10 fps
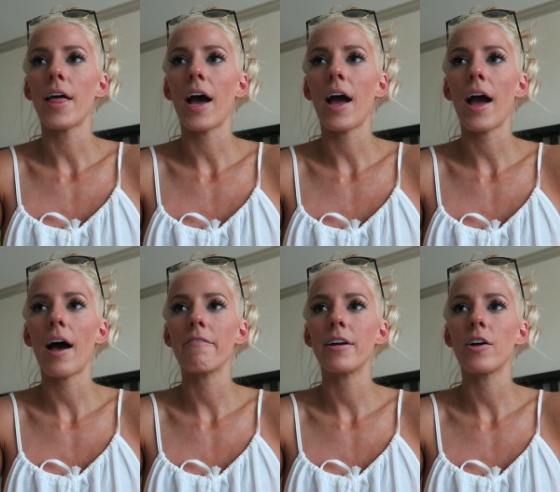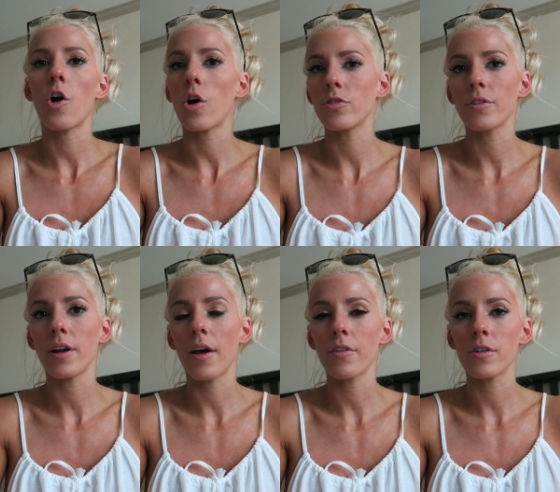that have it harder than
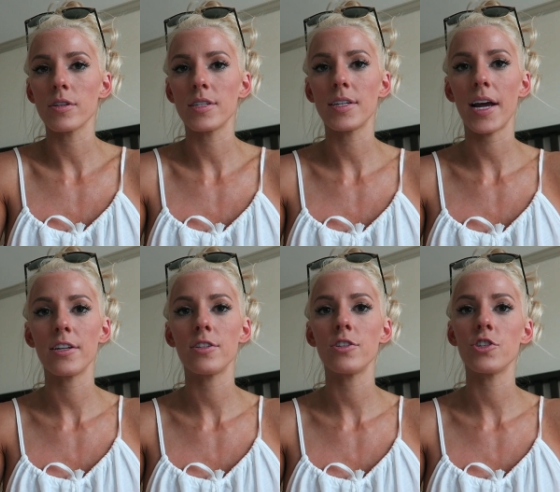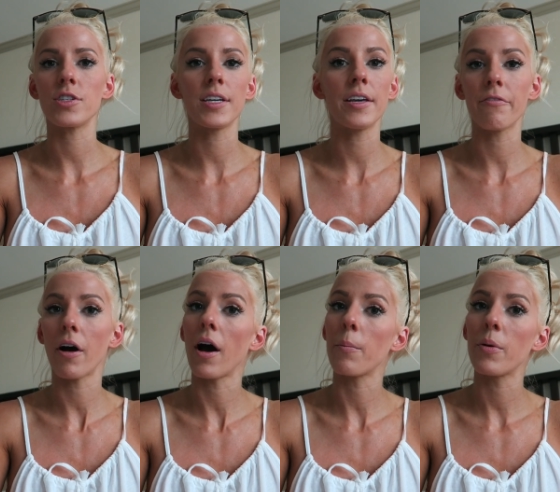others tend to just give
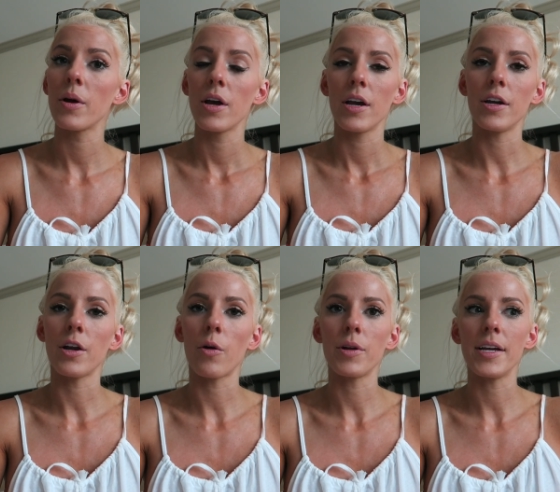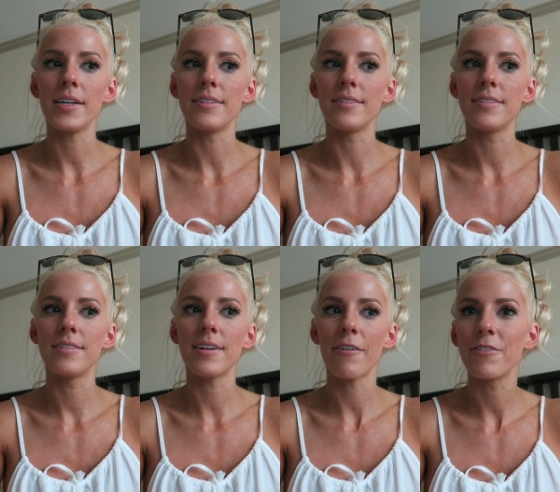up, you know, and he
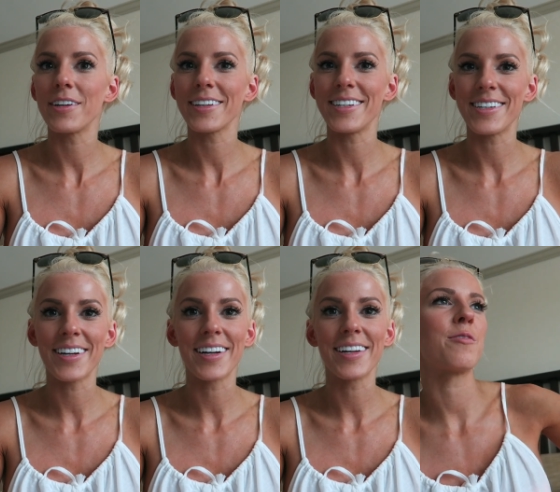definitely didn't.